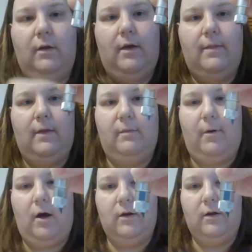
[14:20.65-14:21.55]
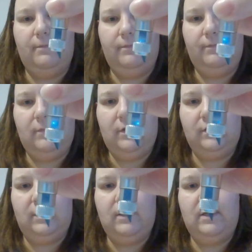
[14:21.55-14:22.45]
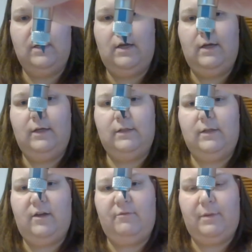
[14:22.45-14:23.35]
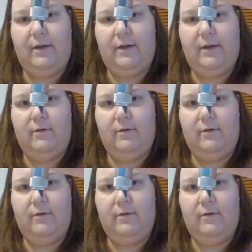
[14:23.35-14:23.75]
And then at the bottom, there's a nice knife blade.